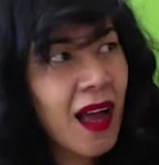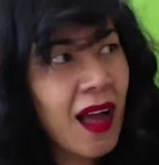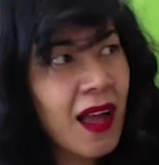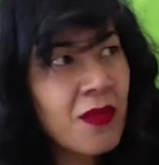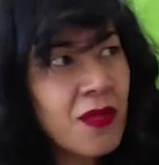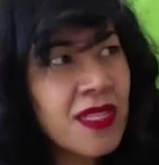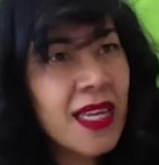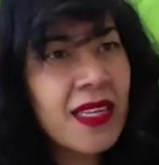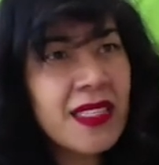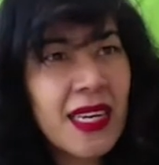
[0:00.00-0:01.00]
it's
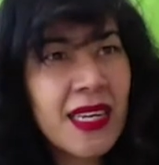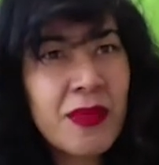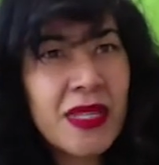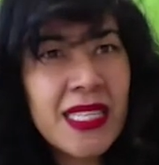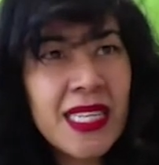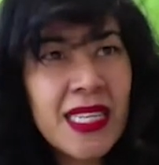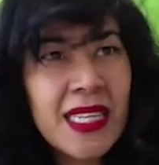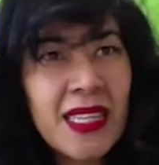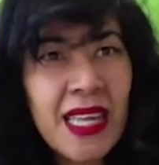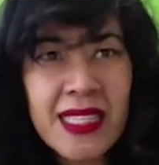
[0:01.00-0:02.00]
like a
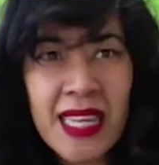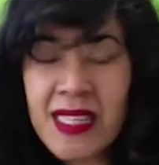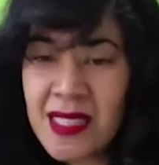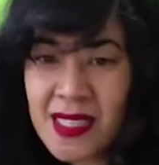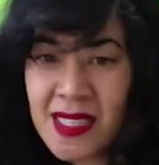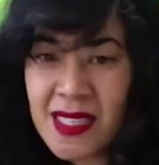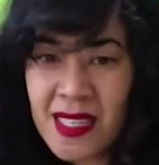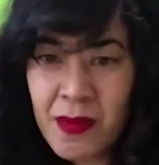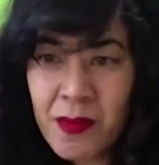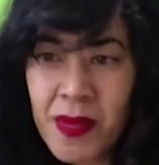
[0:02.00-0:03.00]
material
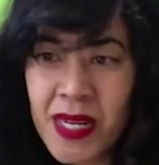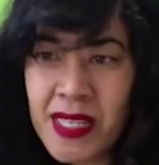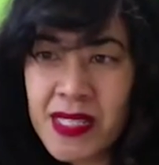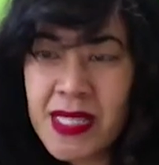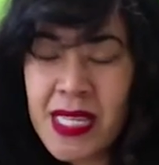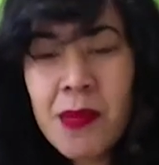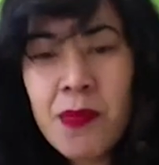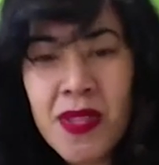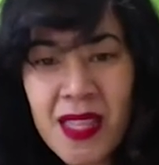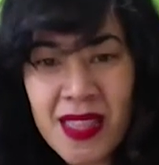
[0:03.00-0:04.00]
identity, but it's
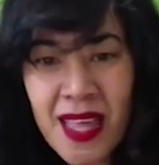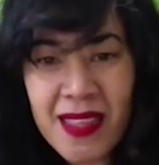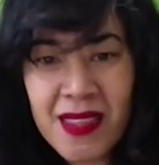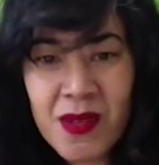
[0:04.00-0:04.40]
deeper than that.